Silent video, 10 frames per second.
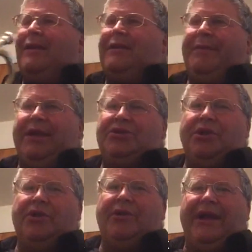make
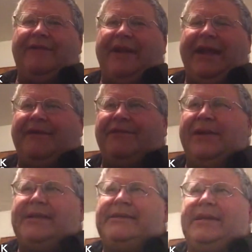sure you have
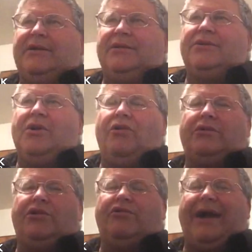every single
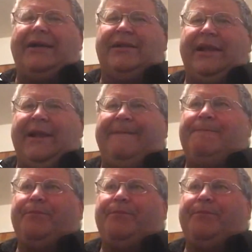note correctly.